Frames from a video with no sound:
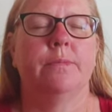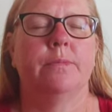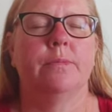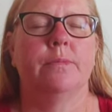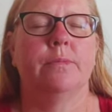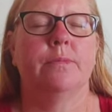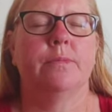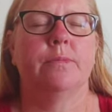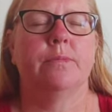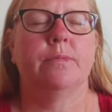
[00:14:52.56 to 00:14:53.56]

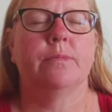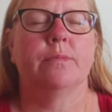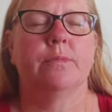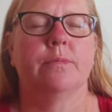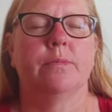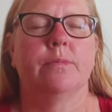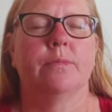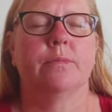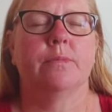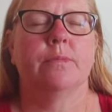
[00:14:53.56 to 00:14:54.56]

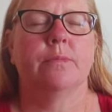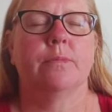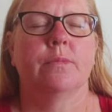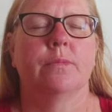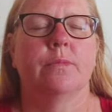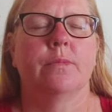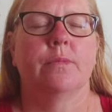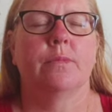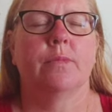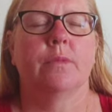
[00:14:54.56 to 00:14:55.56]

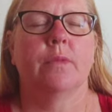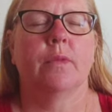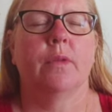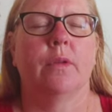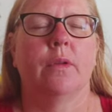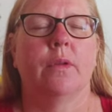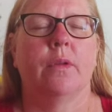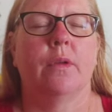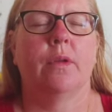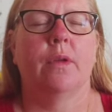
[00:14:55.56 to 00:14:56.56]

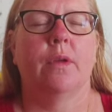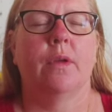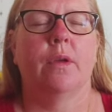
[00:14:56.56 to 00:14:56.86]
No one is speaking in this clip.